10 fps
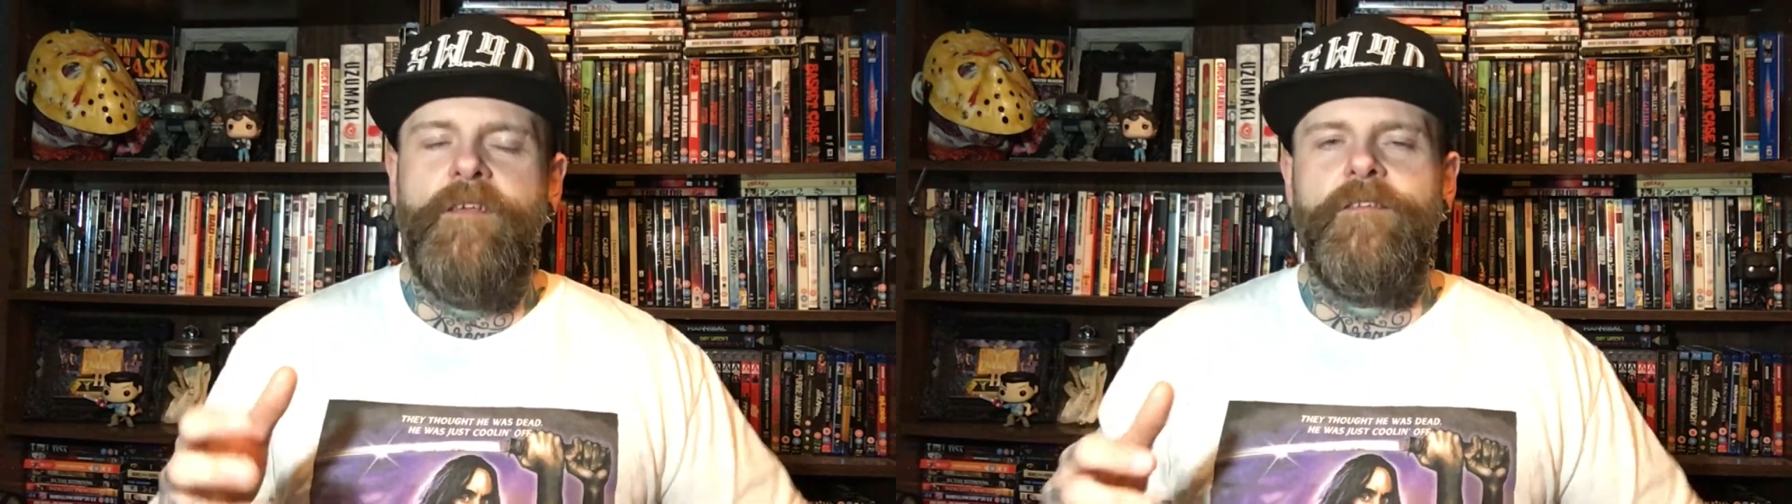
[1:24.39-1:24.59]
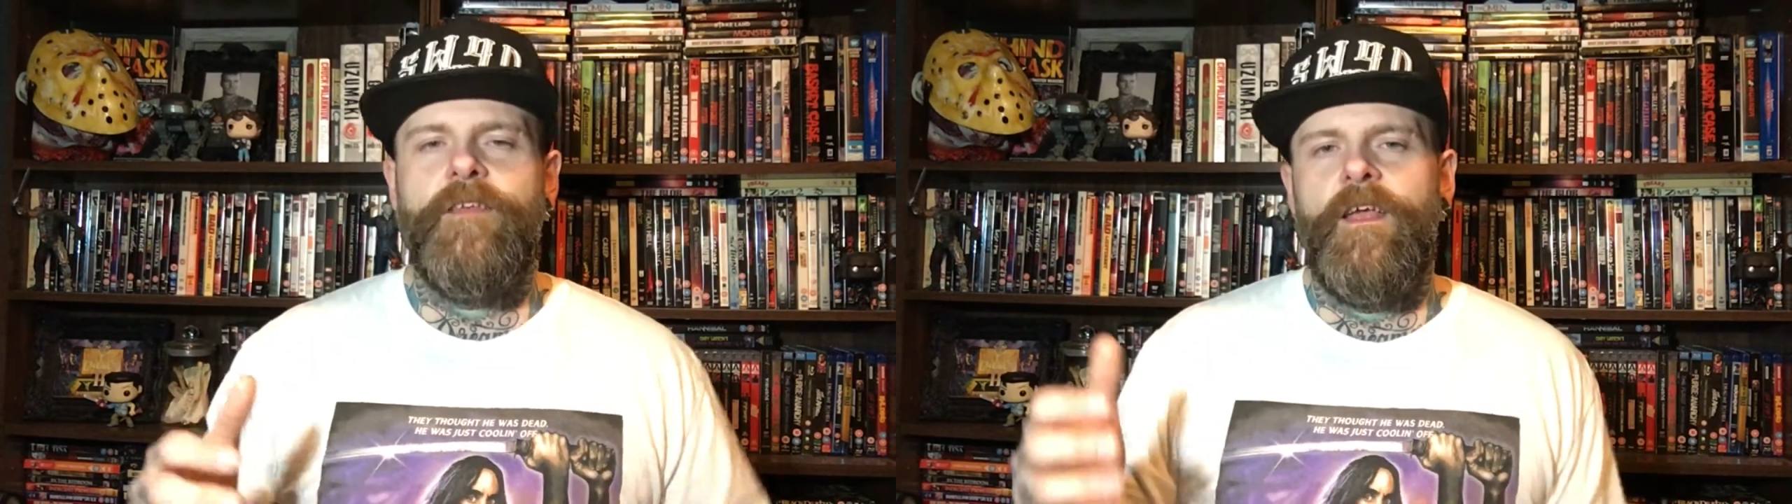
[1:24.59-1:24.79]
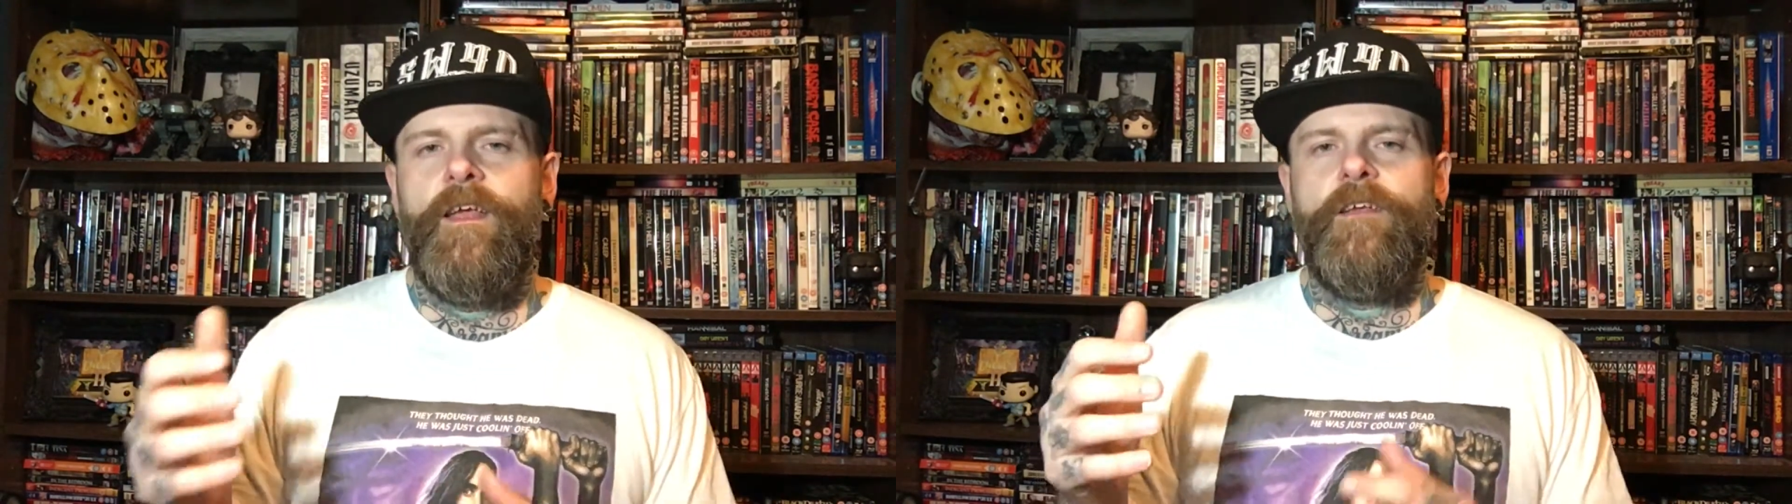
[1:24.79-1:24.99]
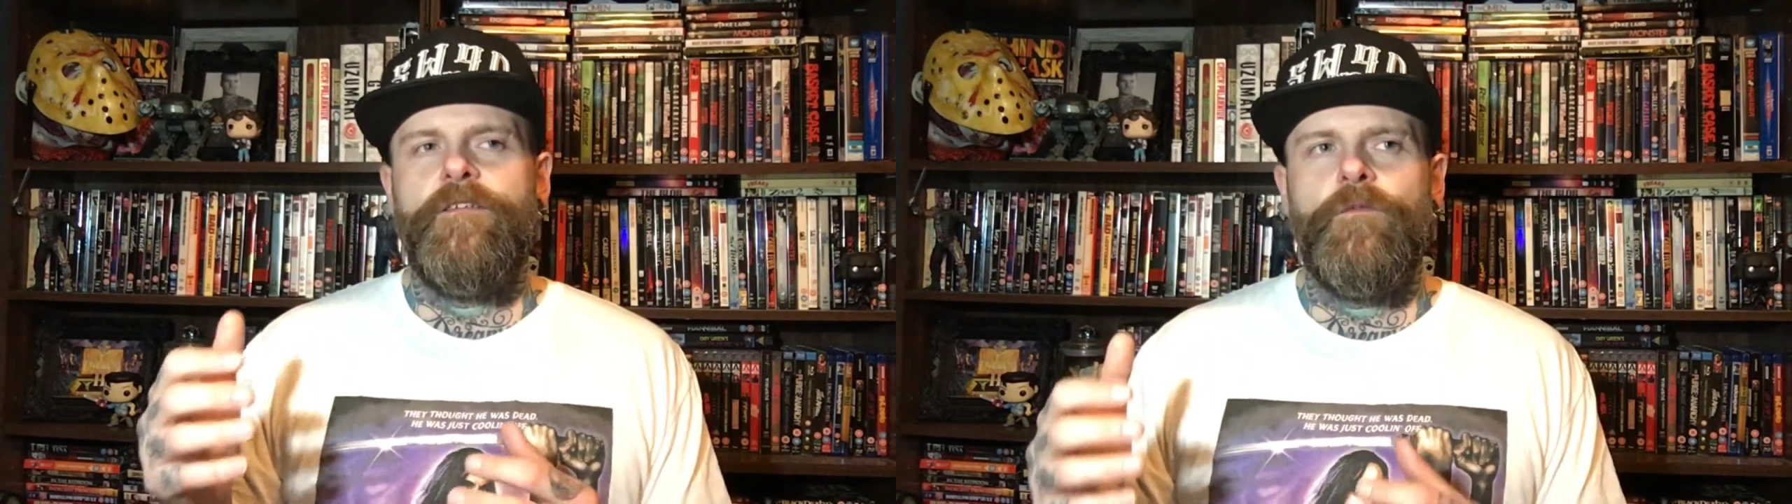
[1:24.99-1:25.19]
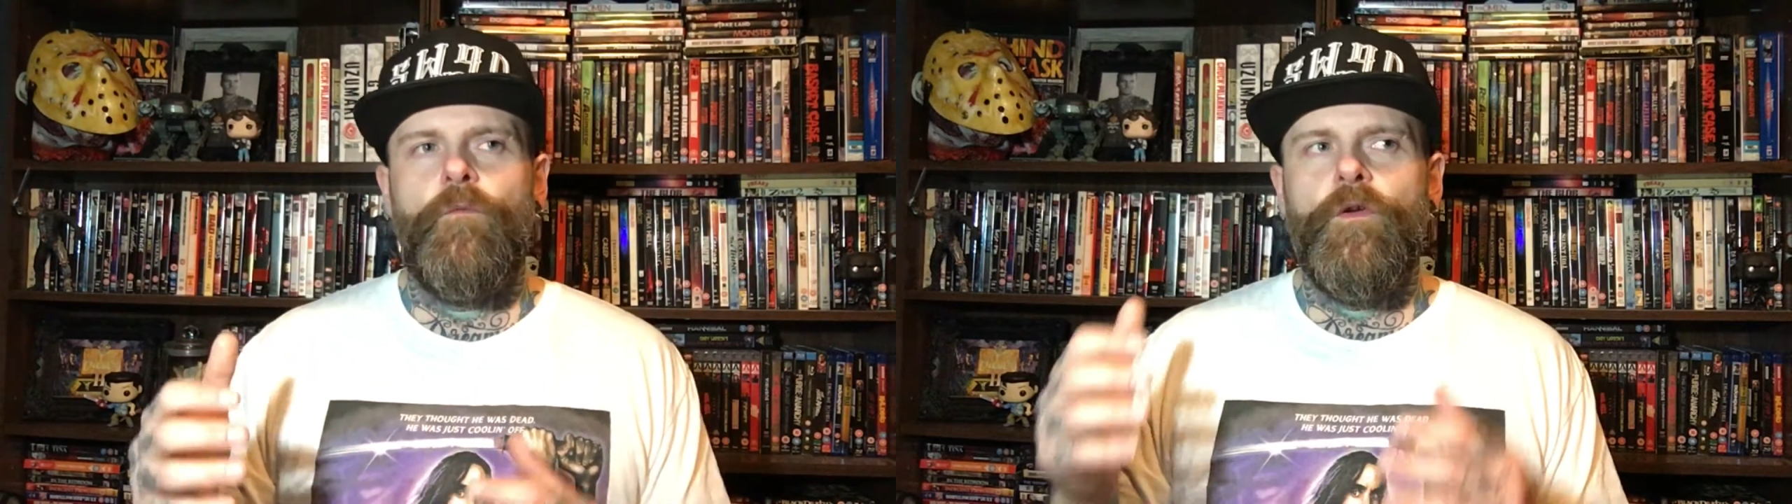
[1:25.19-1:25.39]
This
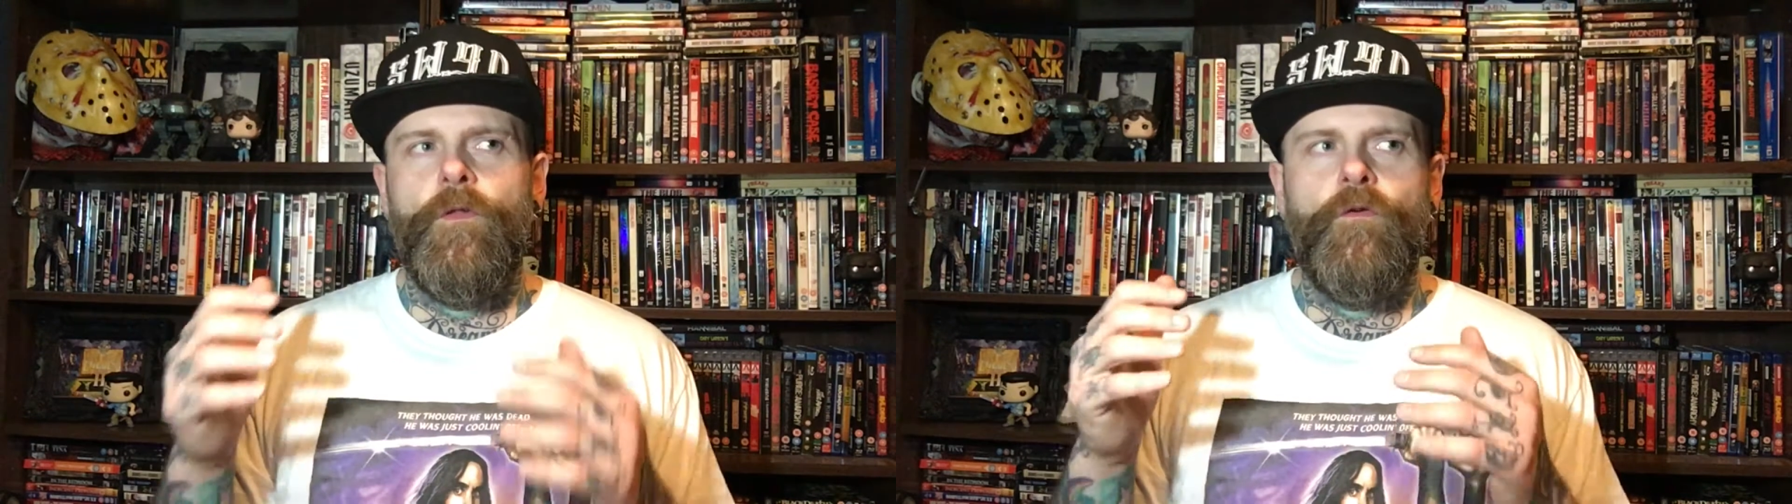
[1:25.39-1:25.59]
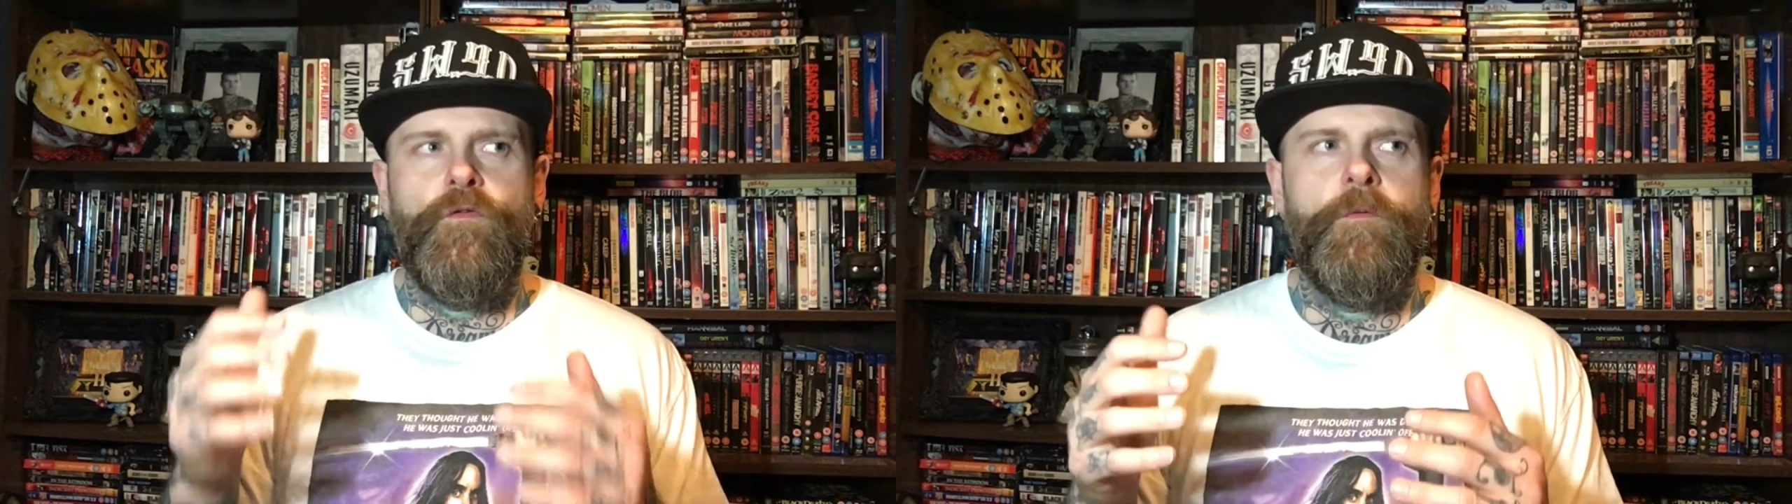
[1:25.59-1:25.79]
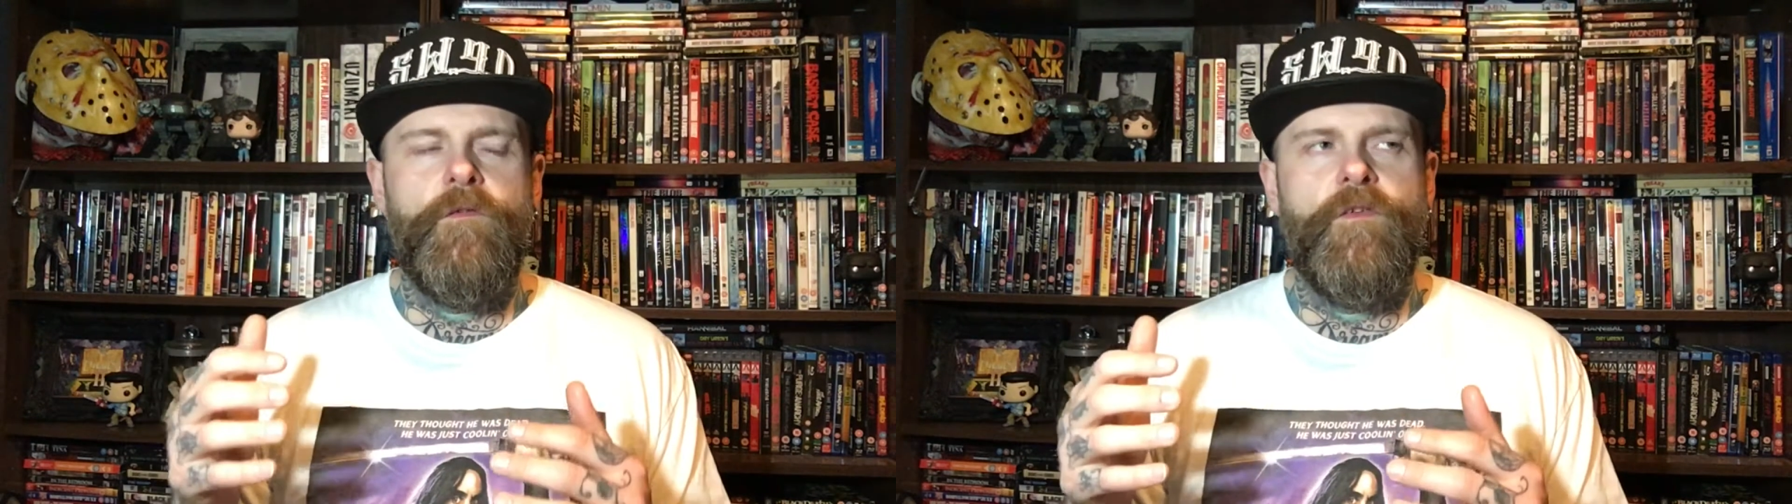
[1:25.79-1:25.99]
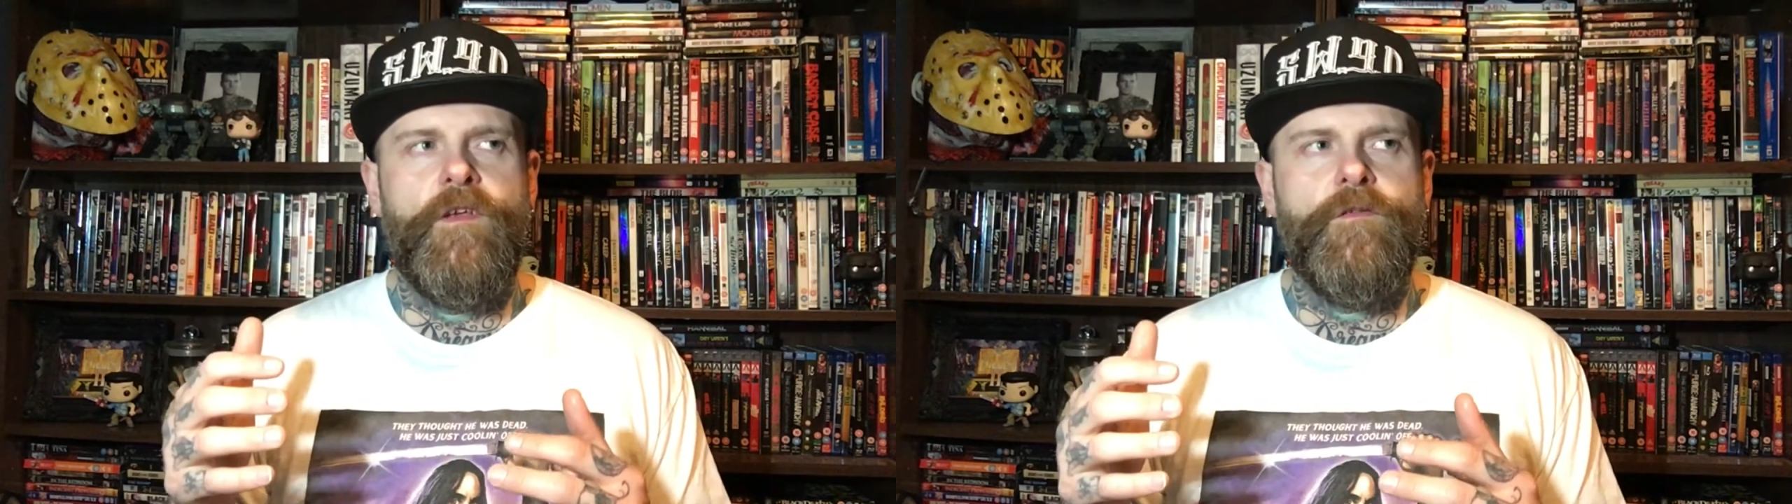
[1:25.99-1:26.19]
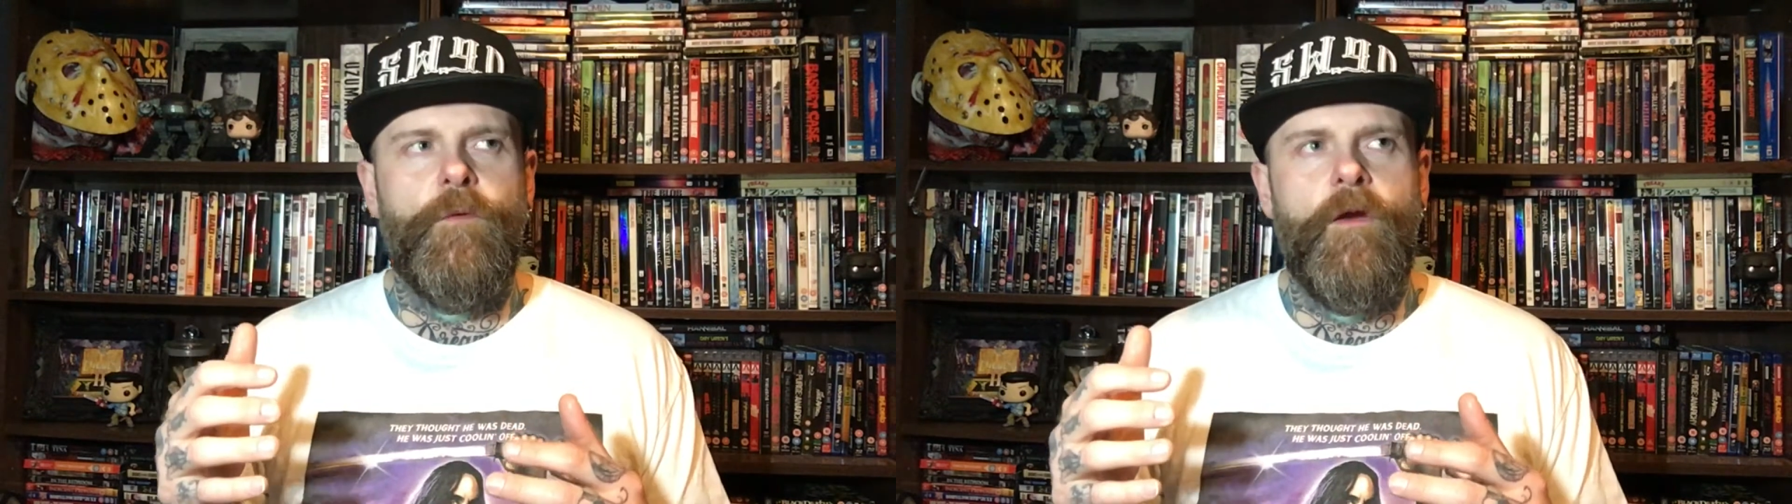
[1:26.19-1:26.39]
is one of those
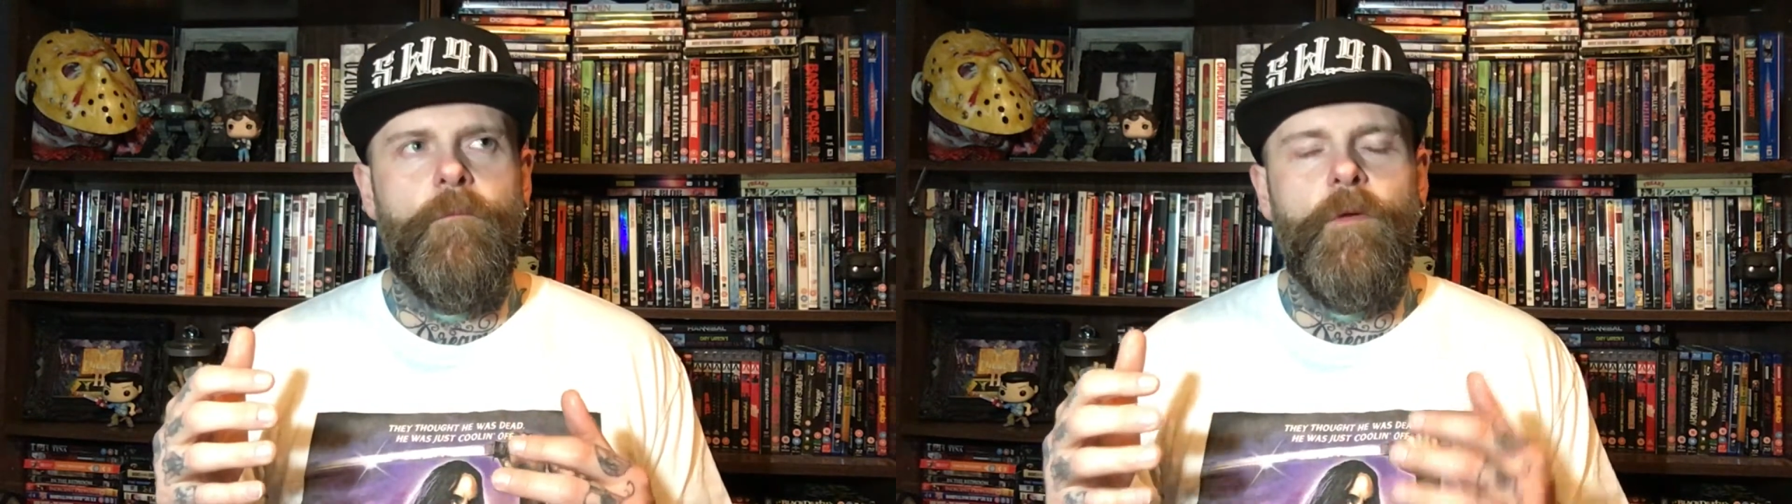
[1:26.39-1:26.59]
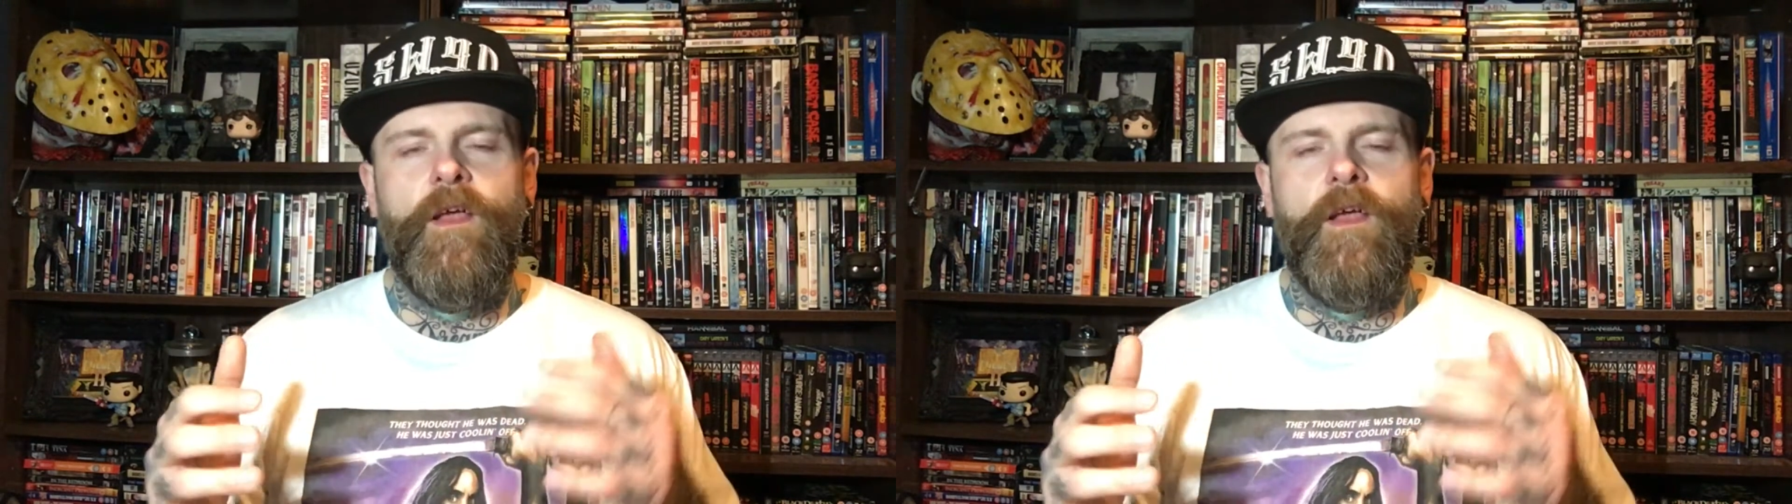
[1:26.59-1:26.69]
movies where